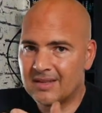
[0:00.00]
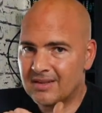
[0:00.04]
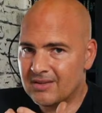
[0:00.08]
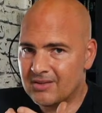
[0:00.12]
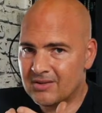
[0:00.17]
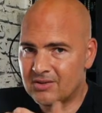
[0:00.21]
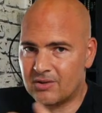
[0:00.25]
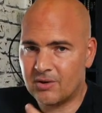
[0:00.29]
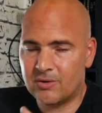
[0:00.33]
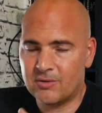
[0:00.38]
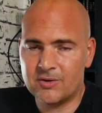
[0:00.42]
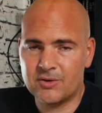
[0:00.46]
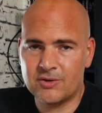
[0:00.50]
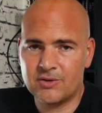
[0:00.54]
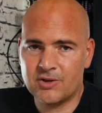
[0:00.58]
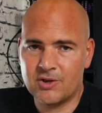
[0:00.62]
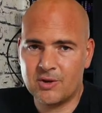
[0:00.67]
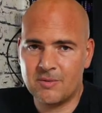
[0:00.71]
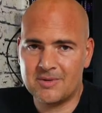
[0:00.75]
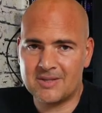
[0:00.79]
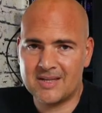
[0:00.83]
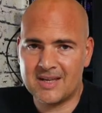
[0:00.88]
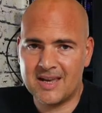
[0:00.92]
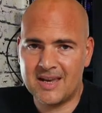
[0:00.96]
starting to
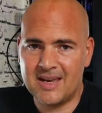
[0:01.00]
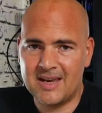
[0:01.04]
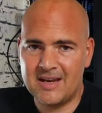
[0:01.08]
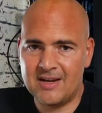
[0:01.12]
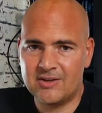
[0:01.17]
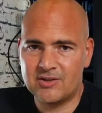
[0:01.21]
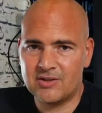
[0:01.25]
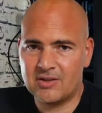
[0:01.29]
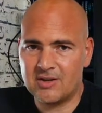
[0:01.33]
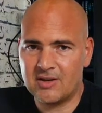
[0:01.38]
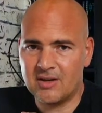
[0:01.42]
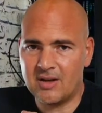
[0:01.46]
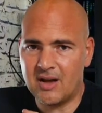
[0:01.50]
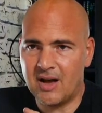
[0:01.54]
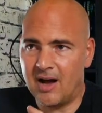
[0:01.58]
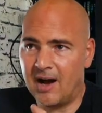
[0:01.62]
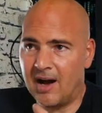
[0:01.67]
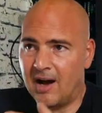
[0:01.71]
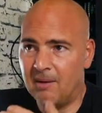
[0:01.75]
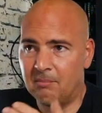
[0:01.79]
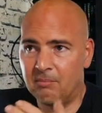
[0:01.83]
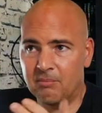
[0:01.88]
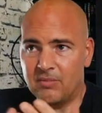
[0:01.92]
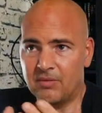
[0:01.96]
show its age.
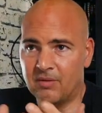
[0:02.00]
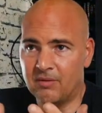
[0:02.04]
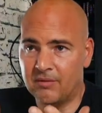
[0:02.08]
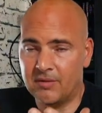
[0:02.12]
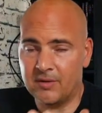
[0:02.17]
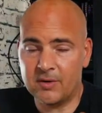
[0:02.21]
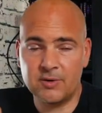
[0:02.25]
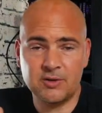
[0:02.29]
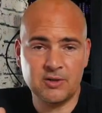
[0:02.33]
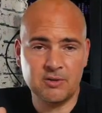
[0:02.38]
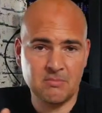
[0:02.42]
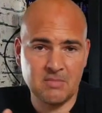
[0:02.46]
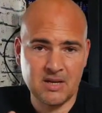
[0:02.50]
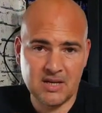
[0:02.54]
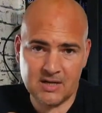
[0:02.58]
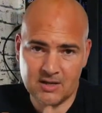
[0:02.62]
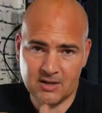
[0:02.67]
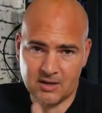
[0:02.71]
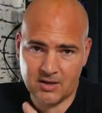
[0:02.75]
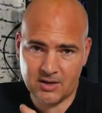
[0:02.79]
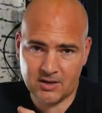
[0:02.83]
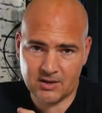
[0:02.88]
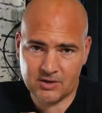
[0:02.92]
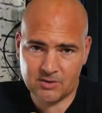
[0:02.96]
Virgin
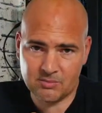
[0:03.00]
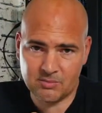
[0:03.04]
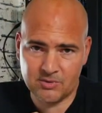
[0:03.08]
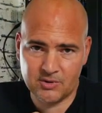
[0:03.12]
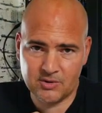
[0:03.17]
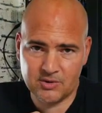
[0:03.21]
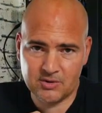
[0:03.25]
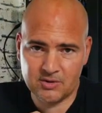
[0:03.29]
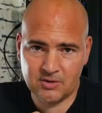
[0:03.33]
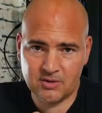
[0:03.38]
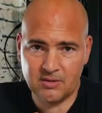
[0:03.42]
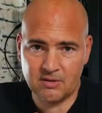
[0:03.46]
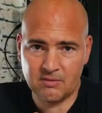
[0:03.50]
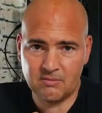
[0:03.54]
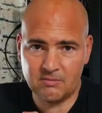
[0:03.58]
Media customers,